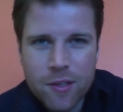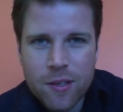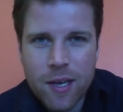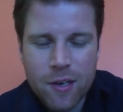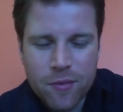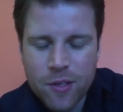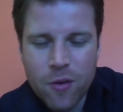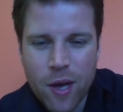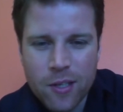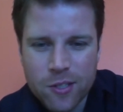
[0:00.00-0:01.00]
I don't even know
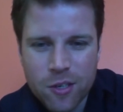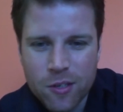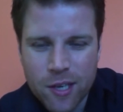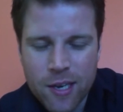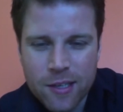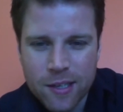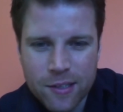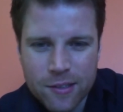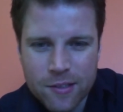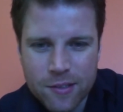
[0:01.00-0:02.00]
how to start getting that.
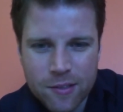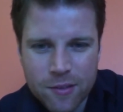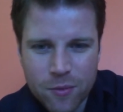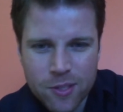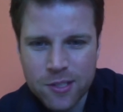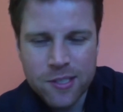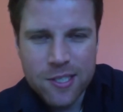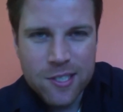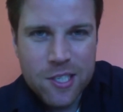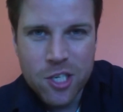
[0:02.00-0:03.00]
What's a
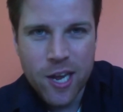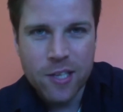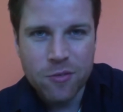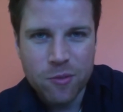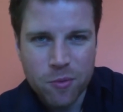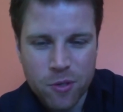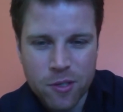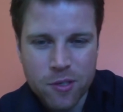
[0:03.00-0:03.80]
DCJS report?